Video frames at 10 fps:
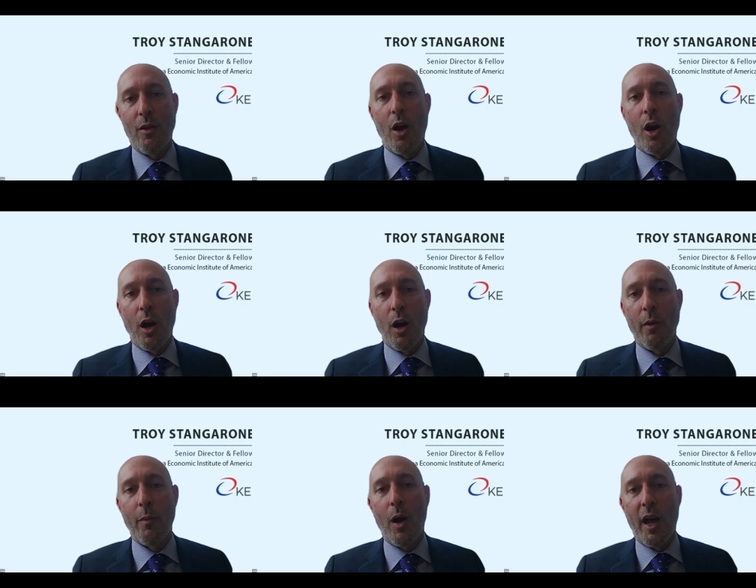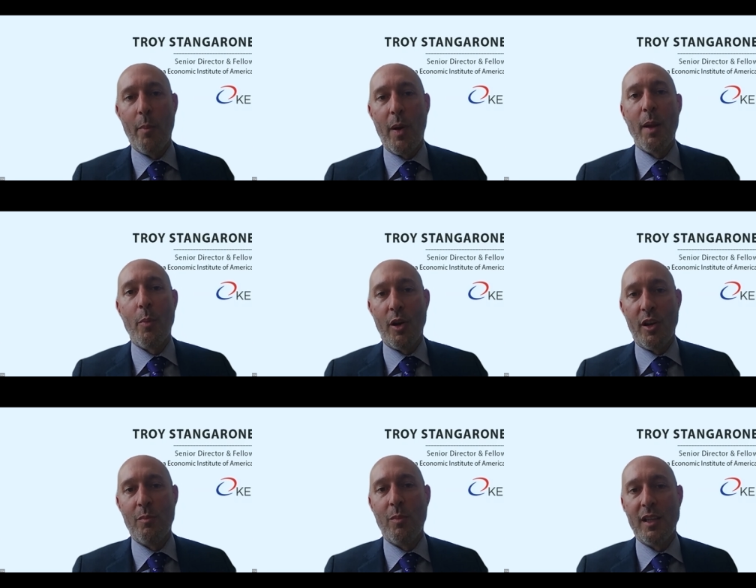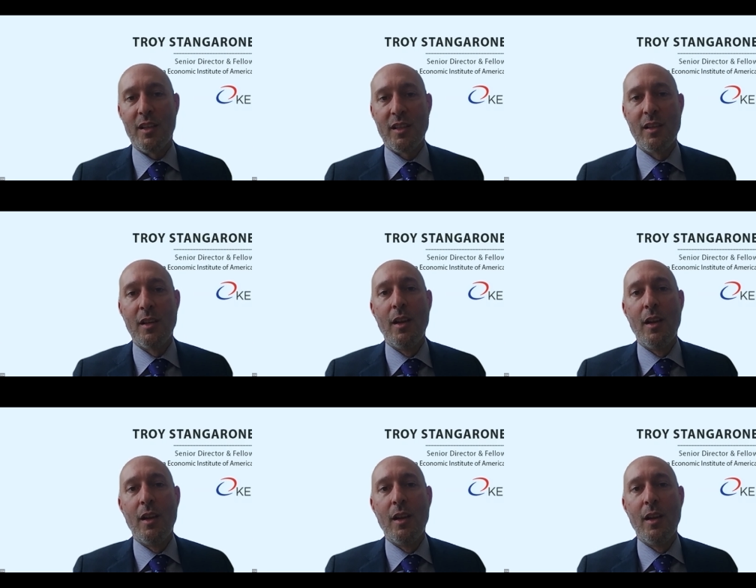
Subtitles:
are on a bipartisan basis.